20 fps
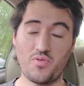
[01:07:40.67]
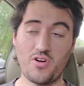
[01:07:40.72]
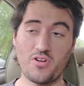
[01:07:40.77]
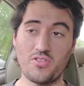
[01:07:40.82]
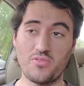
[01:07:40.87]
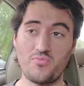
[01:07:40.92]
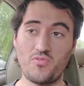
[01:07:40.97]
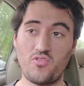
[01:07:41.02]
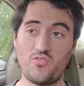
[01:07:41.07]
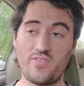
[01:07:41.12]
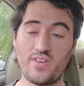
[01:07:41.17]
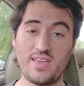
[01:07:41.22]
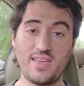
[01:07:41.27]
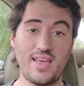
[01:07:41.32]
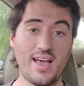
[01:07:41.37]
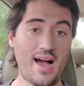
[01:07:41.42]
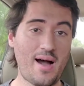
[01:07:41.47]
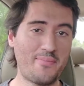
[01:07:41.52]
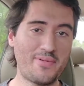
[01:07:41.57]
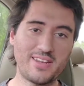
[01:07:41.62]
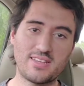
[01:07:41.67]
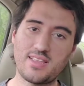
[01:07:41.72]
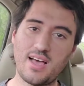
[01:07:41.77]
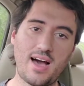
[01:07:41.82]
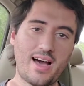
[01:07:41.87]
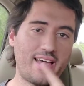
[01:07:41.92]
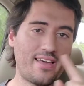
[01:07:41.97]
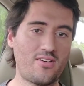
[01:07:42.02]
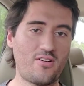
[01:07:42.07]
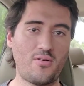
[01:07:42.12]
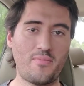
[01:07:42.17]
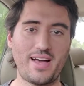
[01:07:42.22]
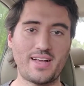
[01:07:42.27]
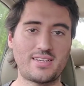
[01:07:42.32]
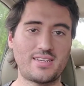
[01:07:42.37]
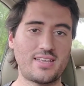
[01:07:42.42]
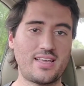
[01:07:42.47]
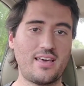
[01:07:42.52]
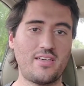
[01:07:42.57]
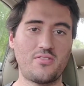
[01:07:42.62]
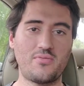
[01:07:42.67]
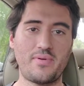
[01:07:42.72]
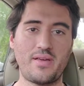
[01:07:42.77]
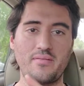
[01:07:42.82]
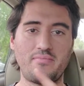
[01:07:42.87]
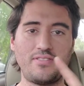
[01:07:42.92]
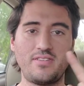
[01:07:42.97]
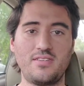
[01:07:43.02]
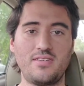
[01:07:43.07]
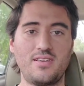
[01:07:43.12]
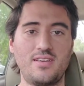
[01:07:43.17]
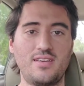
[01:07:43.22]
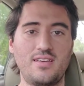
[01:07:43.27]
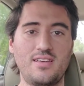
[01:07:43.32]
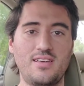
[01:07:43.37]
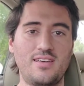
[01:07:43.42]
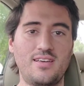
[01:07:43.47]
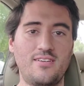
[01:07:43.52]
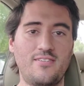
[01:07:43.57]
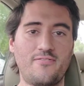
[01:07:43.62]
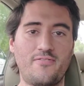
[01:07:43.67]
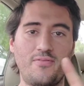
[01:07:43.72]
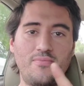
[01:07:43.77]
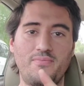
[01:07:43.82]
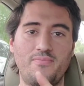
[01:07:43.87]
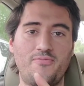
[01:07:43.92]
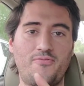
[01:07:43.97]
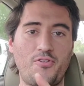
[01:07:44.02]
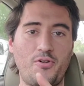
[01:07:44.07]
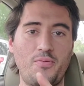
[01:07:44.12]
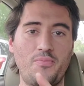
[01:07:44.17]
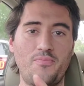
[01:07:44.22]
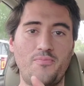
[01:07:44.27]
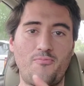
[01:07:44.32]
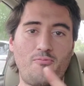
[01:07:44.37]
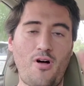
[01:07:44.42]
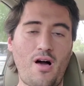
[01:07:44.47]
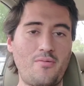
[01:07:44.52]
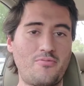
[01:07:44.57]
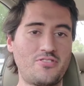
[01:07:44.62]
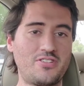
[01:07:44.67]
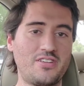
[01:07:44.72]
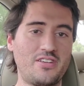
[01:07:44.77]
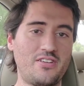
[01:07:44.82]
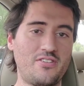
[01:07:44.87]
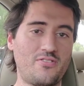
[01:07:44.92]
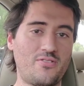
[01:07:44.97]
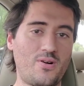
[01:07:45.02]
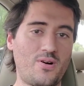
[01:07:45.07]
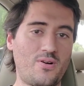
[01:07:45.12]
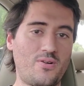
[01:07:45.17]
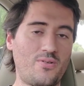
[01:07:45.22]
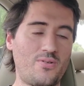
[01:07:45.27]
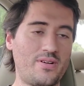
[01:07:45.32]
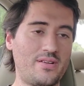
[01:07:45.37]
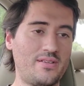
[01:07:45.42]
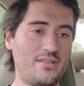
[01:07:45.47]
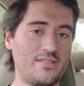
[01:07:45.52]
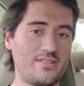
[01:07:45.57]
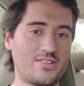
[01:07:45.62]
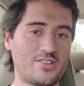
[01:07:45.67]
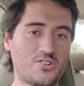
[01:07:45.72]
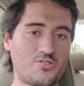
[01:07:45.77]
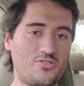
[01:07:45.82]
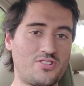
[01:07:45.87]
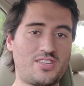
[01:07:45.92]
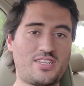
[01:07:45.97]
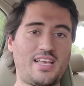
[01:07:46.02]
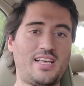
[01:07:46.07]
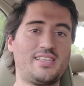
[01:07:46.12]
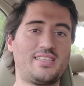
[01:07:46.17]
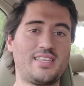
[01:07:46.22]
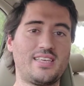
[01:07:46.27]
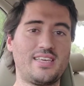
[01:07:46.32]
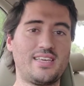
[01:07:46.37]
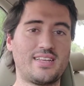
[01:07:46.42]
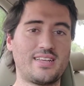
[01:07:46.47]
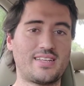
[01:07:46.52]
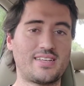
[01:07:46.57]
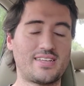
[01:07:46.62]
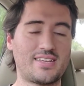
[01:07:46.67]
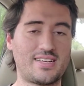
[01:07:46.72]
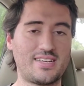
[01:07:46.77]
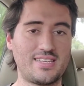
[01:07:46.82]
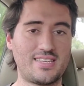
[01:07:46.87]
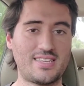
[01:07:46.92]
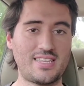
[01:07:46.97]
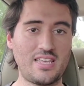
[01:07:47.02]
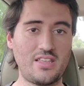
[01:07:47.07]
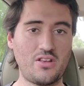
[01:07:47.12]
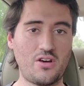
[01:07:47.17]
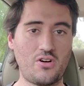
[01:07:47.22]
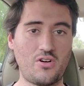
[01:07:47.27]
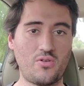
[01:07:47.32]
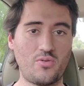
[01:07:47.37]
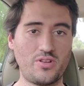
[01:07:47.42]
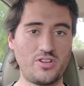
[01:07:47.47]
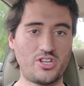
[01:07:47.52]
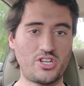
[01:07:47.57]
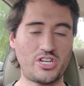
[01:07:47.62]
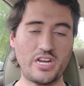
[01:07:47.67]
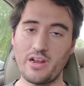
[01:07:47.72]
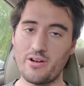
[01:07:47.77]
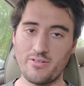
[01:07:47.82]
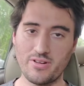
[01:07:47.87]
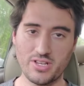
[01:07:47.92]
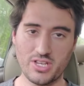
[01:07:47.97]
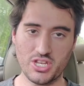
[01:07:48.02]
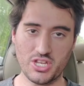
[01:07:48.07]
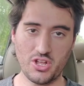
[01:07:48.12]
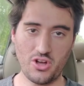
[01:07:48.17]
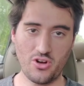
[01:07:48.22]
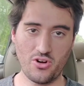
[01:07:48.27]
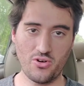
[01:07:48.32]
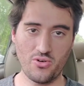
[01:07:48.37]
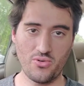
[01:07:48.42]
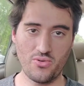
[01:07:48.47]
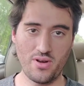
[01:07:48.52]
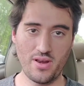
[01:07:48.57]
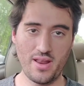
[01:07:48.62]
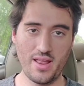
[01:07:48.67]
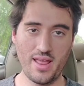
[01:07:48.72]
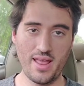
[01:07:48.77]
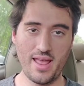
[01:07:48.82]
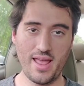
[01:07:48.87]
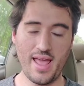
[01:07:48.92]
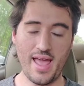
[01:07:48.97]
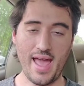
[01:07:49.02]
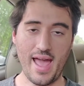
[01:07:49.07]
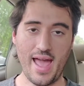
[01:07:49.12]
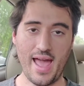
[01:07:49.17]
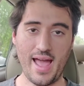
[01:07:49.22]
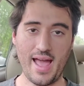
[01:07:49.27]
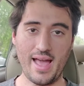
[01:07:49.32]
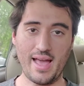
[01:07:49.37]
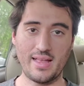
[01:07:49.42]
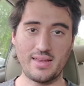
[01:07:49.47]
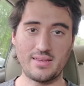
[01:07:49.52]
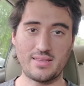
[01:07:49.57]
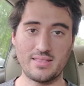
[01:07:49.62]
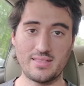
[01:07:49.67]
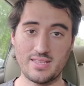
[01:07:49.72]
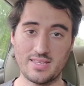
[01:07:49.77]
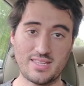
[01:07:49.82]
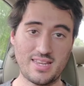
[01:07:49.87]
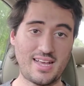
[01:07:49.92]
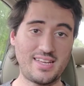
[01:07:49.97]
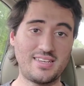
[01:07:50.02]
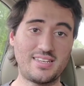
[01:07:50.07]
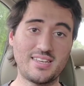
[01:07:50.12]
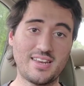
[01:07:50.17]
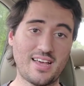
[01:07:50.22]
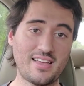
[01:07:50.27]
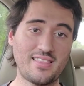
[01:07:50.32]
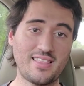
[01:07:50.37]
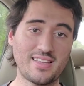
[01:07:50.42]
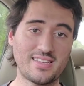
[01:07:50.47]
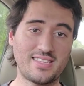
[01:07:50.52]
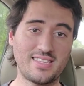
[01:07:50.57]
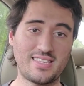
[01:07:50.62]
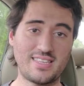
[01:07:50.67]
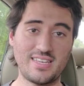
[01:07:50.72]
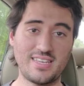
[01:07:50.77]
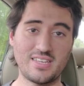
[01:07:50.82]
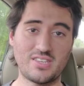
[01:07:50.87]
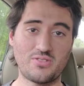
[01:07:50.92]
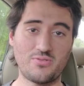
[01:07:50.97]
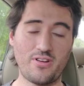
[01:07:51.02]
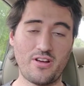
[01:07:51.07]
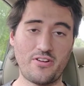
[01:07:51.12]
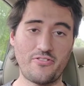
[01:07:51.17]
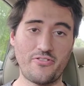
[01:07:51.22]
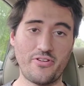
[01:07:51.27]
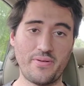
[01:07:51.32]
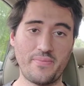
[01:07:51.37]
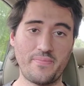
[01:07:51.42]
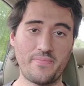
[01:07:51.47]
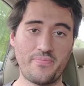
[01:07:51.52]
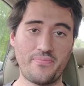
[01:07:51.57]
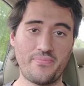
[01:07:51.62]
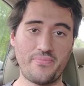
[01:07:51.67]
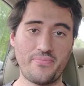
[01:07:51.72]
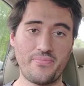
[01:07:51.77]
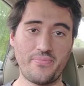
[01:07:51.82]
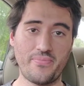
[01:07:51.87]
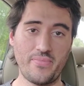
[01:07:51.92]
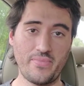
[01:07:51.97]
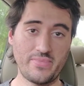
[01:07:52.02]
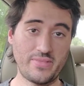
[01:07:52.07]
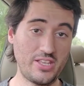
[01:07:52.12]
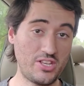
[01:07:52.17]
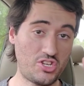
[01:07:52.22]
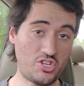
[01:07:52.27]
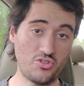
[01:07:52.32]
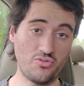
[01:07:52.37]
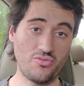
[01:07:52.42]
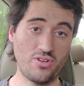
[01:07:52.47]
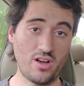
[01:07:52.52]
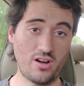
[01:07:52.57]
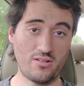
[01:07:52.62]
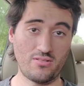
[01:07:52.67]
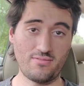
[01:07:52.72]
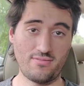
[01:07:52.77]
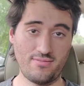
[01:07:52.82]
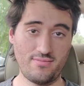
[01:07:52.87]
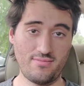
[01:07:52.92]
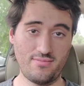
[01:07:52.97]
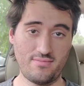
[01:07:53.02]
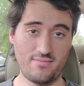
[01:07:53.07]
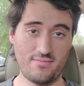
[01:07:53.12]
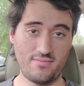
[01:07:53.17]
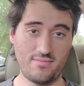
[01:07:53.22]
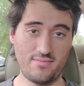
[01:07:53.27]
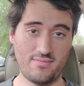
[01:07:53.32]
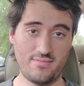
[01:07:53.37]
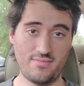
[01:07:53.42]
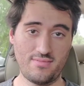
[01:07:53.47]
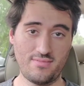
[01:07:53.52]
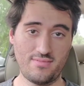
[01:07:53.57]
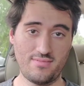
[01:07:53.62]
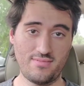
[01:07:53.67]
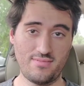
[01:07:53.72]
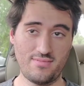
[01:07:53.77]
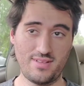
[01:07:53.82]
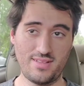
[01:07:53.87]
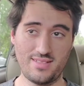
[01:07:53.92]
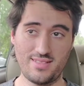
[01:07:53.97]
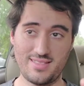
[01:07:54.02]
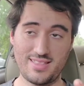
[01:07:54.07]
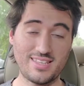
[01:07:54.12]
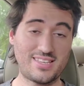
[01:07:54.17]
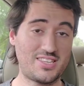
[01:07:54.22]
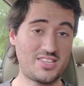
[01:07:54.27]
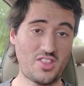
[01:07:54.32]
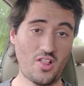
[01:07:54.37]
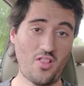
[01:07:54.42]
And here's the punchline. If you got to this part of the movie, I'm going to tie it all back together, baby. From Robert De Niro and Scorsese and Casino and Sharon Stone and this 1999 Lexus ES300.